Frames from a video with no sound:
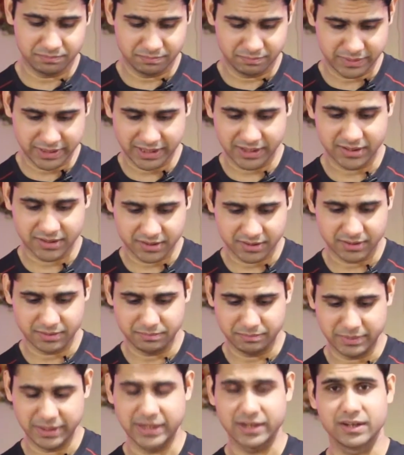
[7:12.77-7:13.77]
being
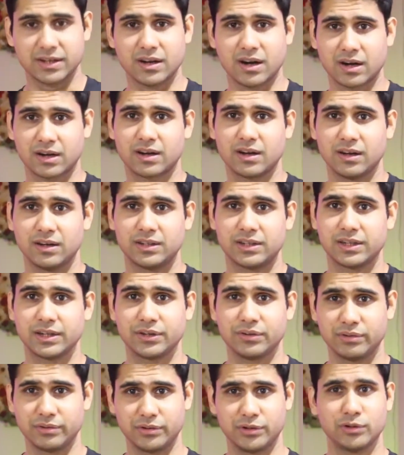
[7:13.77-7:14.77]
a dark color,
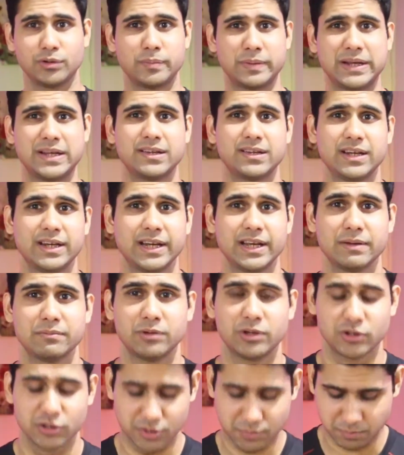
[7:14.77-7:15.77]
you'd be easily
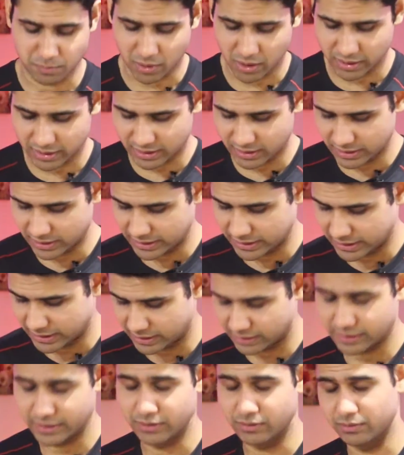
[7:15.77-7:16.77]
able to spot
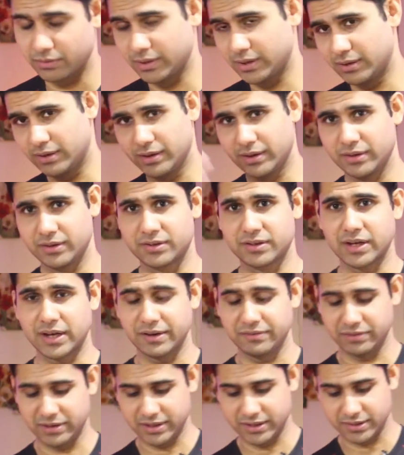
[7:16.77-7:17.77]
in the
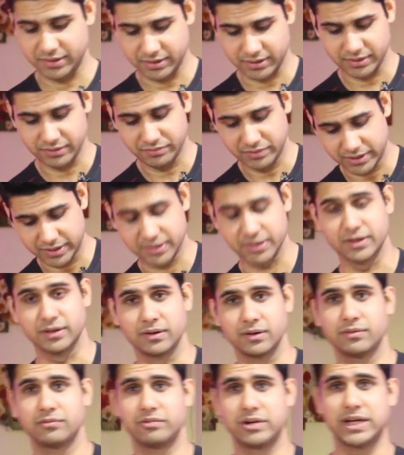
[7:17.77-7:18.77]
sky when it's
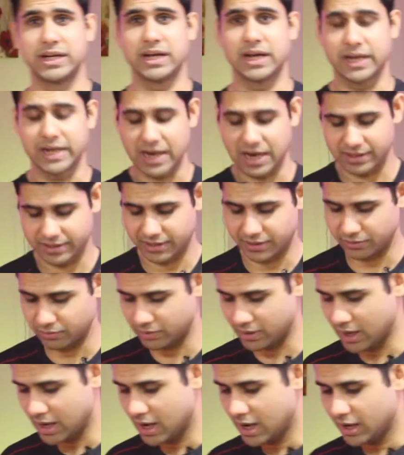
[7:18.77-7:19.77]
in really high
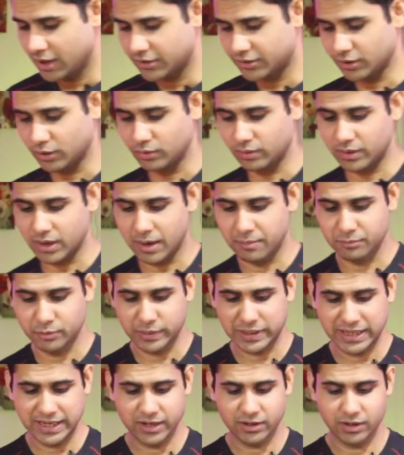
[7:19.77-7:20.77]
altitude. So I'm
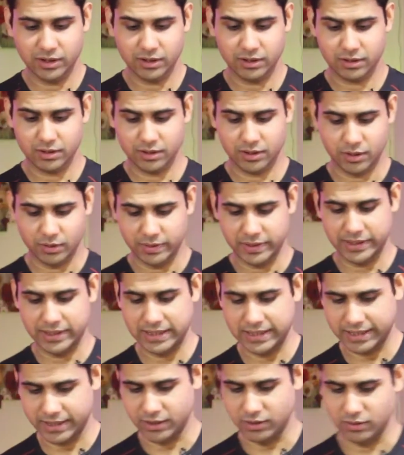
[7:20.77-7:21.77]
quickly gonna go
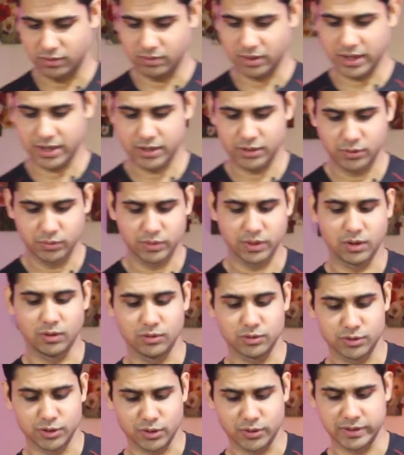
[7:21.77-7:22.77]
and undo the
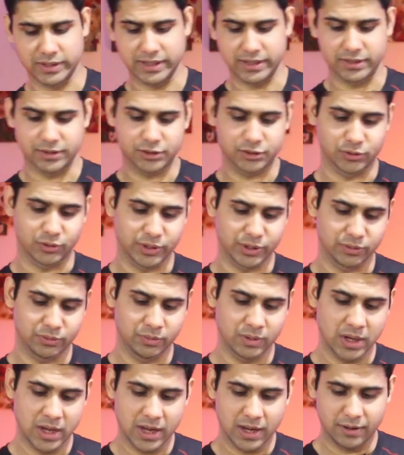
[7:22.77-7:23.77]
whole drone and show
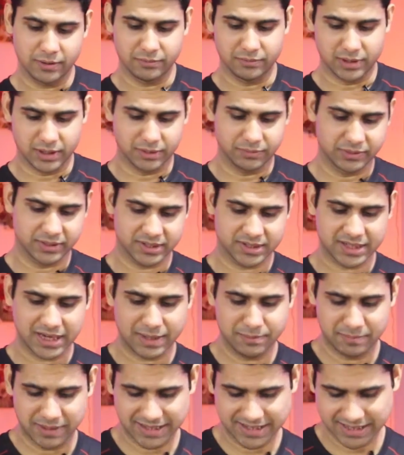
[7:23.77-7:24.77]
you with a
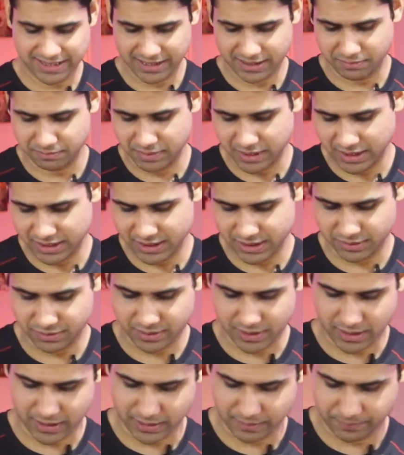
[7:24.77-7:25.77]
side-by-side
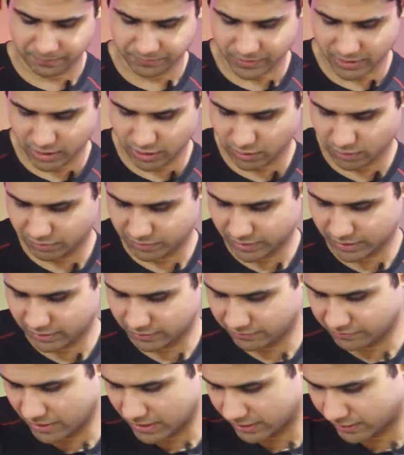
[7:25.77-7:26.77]
comparison with
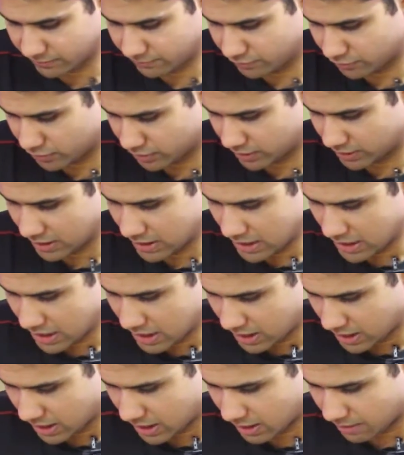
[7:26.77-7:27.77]
the Phantom 4
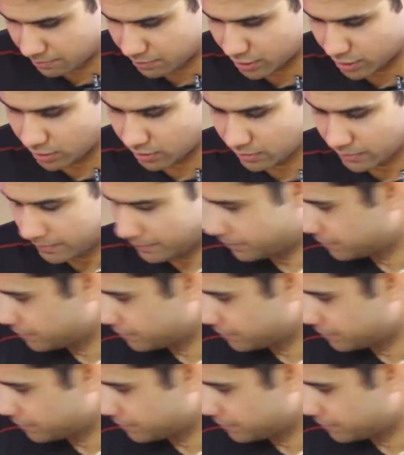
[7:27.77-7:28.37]
Pro.